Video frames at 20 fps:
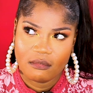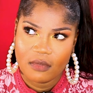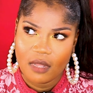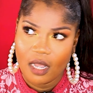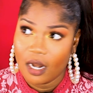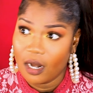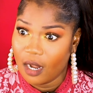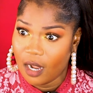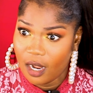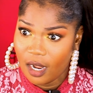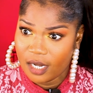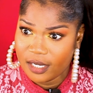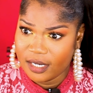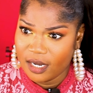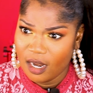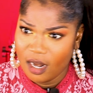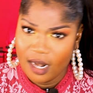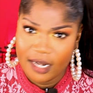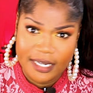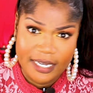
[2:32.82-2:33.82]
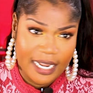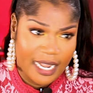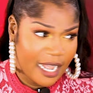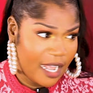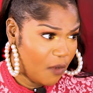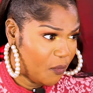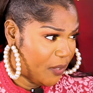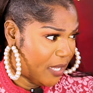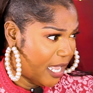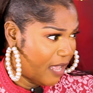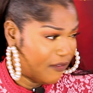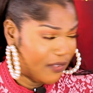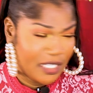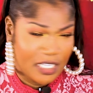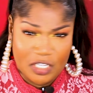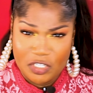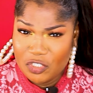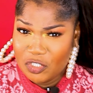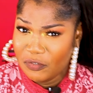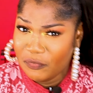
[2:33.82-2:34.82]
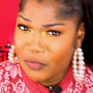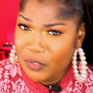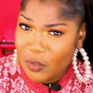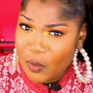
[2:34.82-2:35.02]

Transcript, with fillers: are we having interview